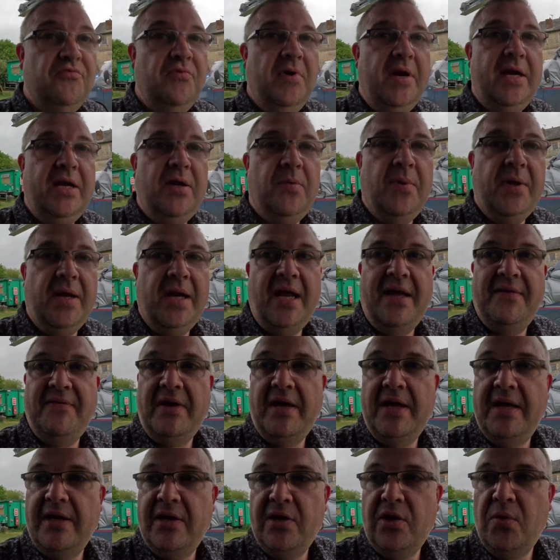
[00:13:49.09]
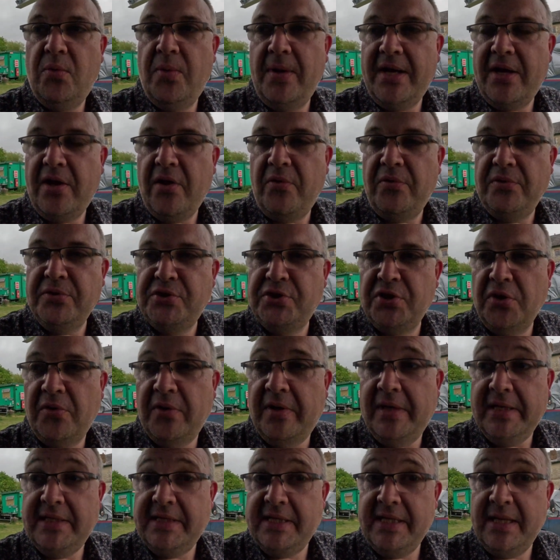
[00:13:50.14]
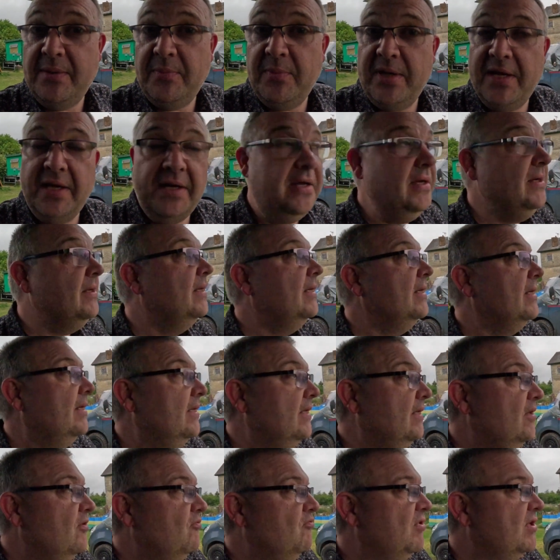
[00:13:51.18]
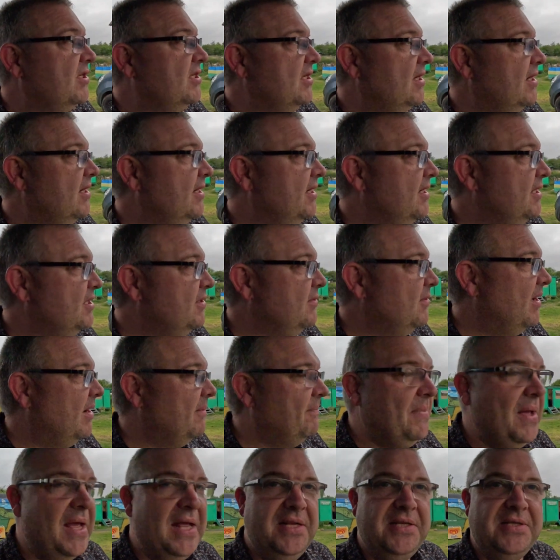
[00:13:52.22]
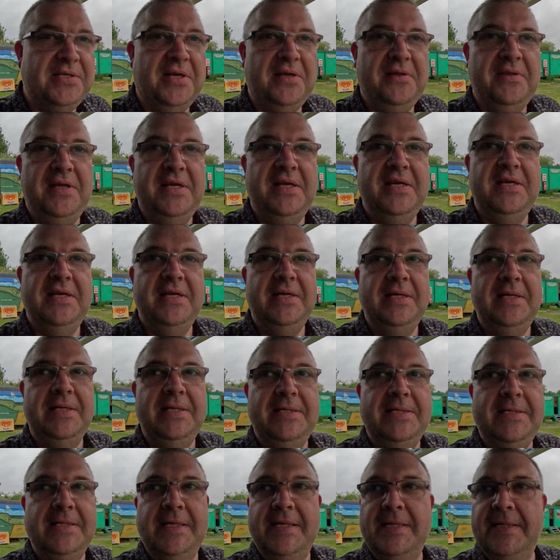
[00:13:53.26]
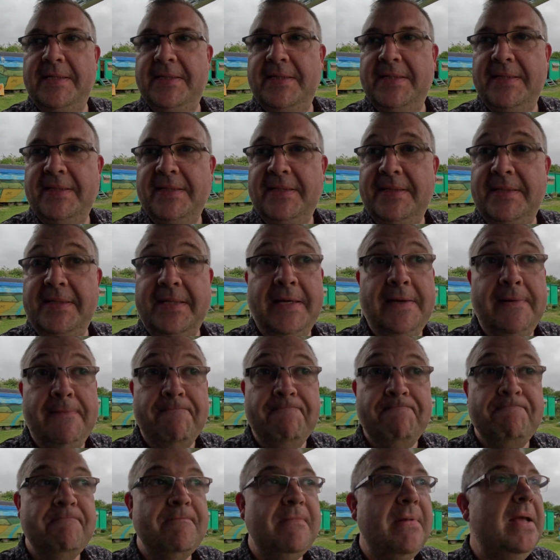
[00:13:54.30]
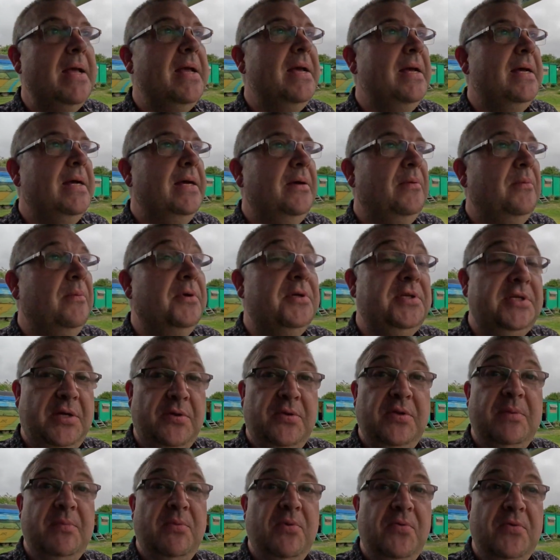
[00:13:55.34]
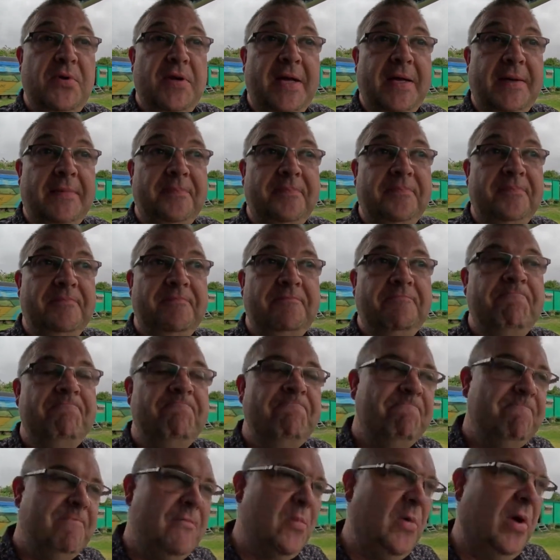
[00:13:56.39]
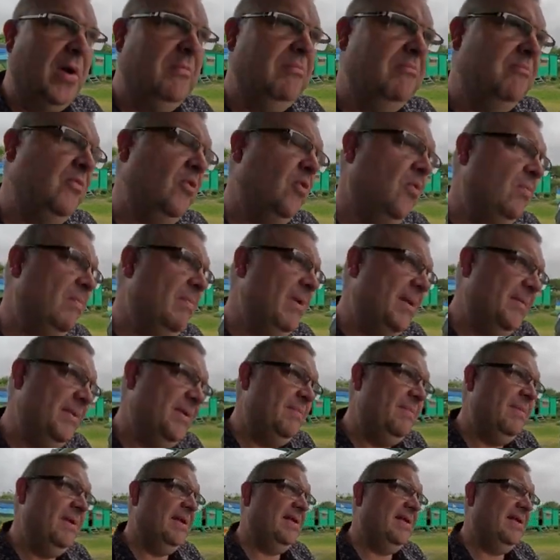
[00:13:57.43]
Rick. We're going to have a quick hot chocolate and then we're going to retire to our beds, I think, and yeah, I'll see you in the morning. Well, maybe the middle of